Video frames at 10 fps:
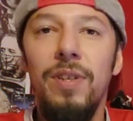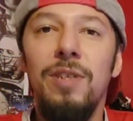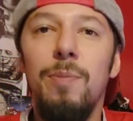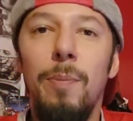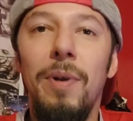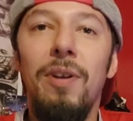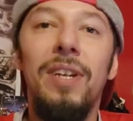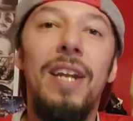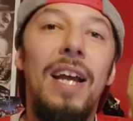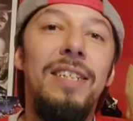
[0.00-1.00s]
this premiered
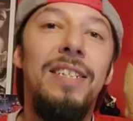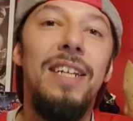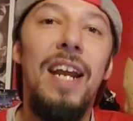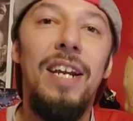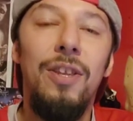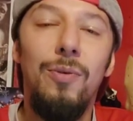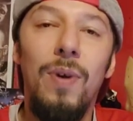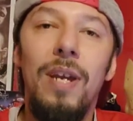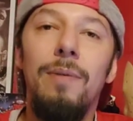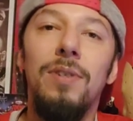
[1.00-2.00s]
in 1983.